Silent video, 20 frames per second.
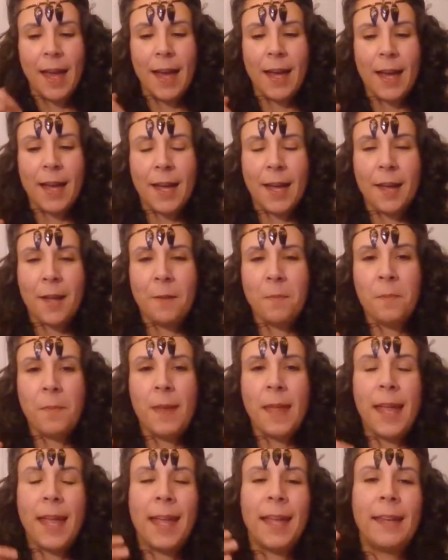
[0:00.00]

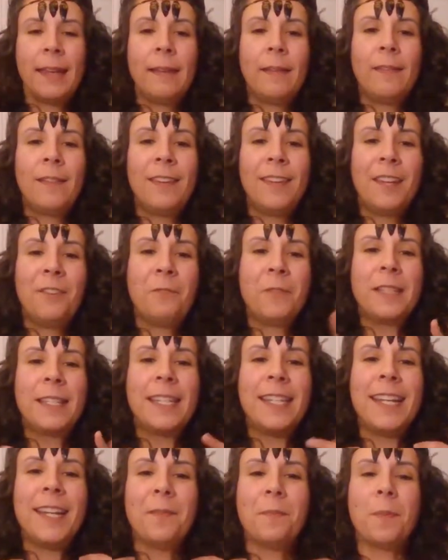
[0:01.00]
And it was
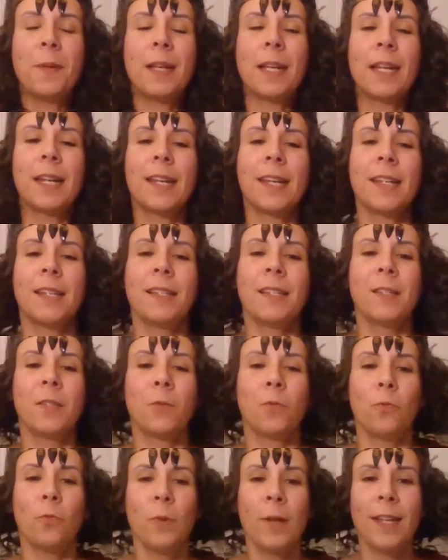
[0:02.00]
neat because
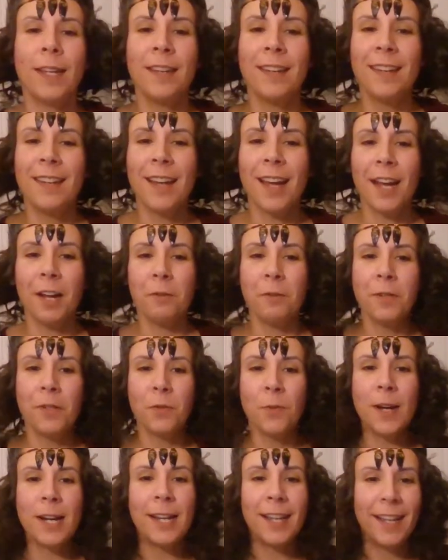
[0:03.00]
when I was
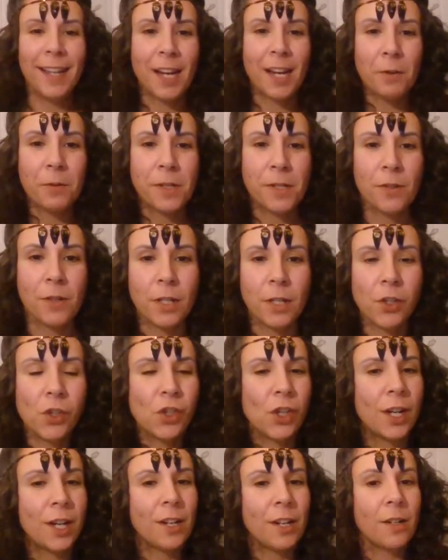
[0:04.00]
writing it, I was going to
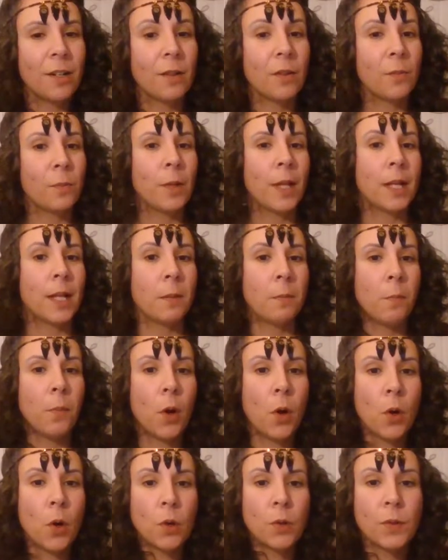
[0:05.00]
share blood and
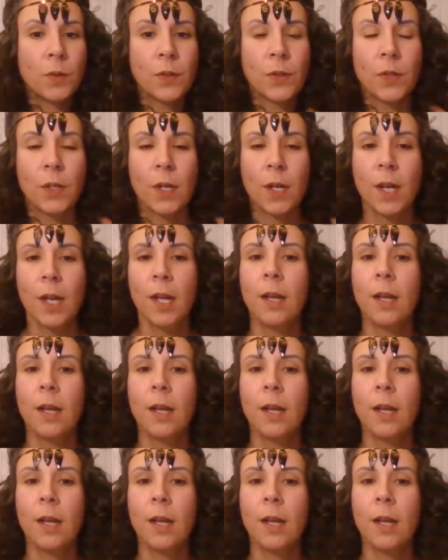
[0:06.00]
bones